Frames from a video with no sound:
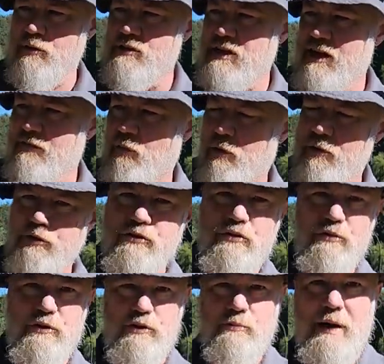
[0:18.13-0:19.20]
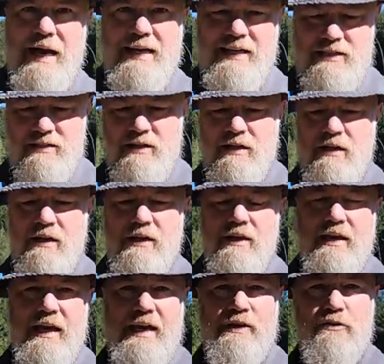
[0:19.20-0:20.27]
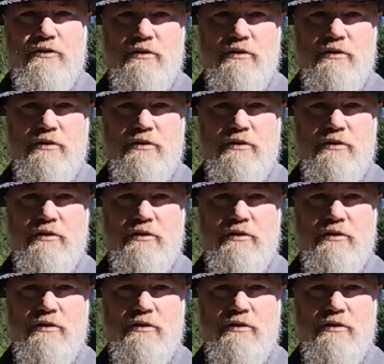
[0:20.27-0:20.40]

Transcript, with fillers: always have one or two in your pockets. And